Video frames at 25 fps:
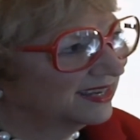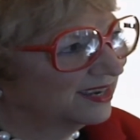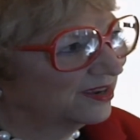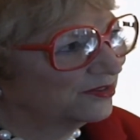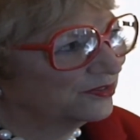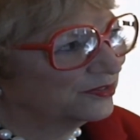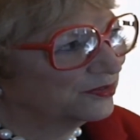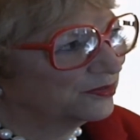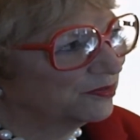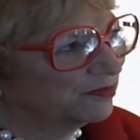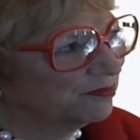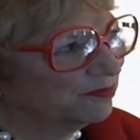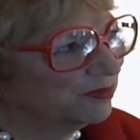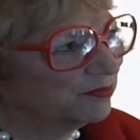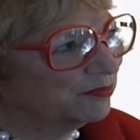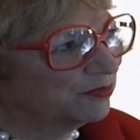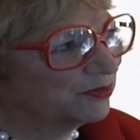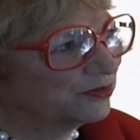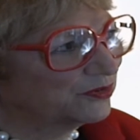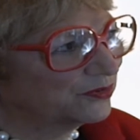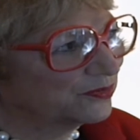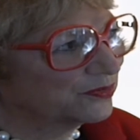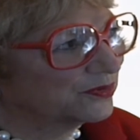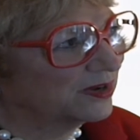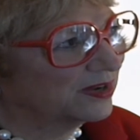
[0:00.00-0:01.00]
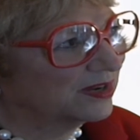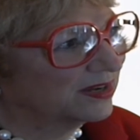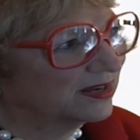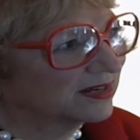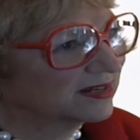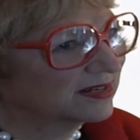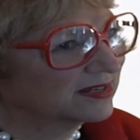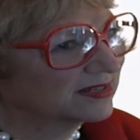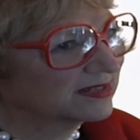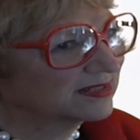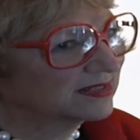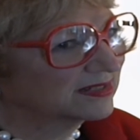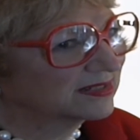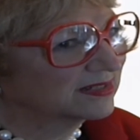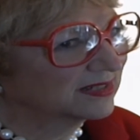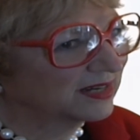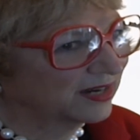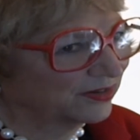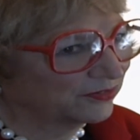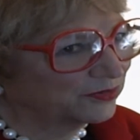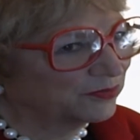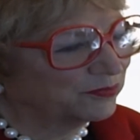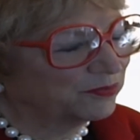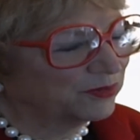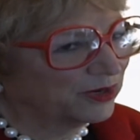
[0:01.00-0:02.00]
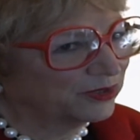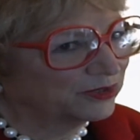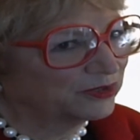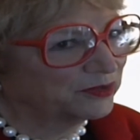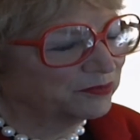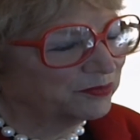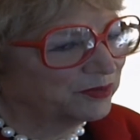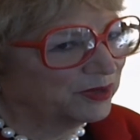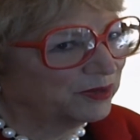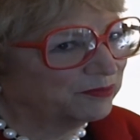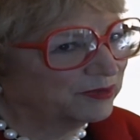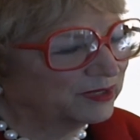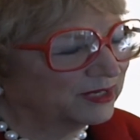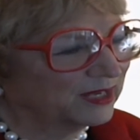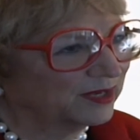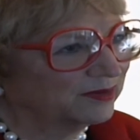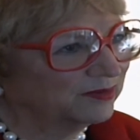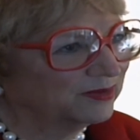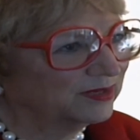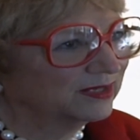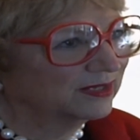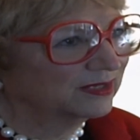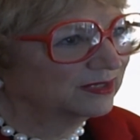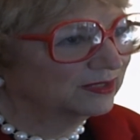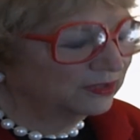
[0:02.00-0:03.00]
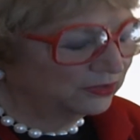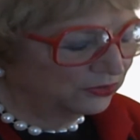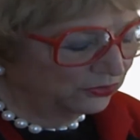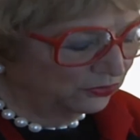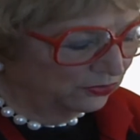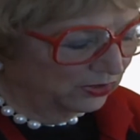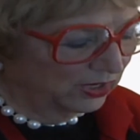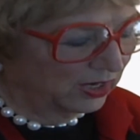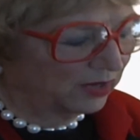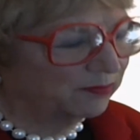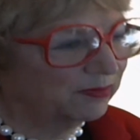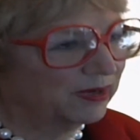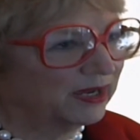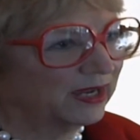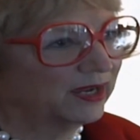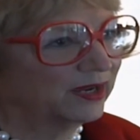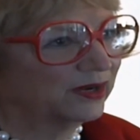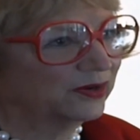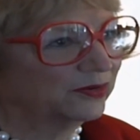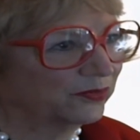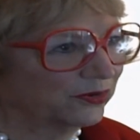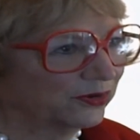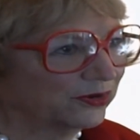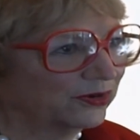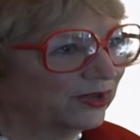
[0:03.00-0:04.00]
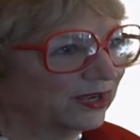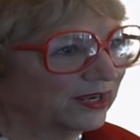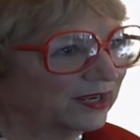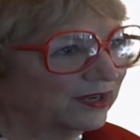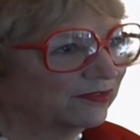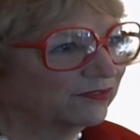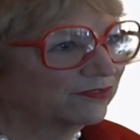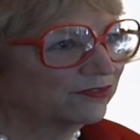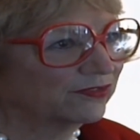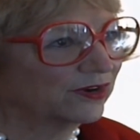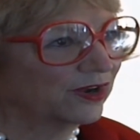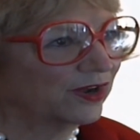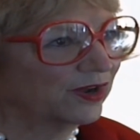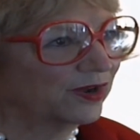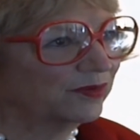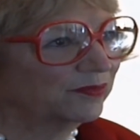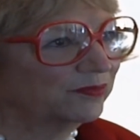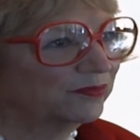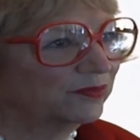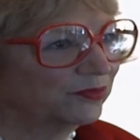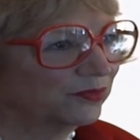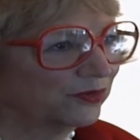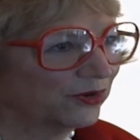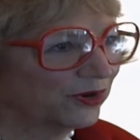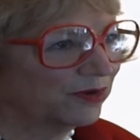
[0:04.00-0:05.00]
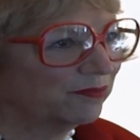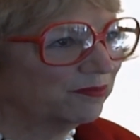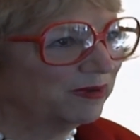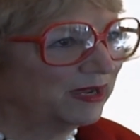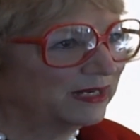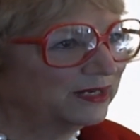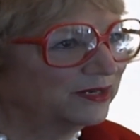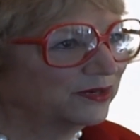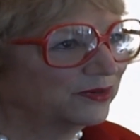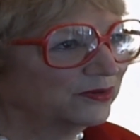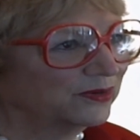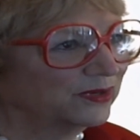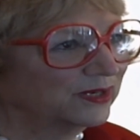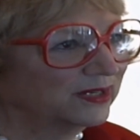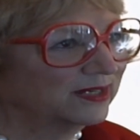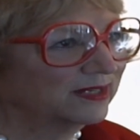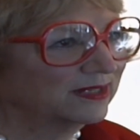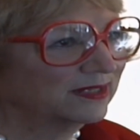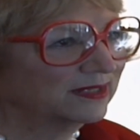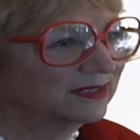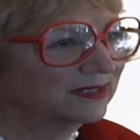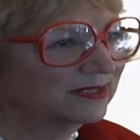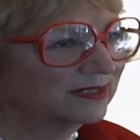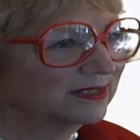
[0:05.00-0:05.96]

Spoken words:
on the Remembrance Rock, after Parker Palmer came, who am I, where do I come from, where am I going?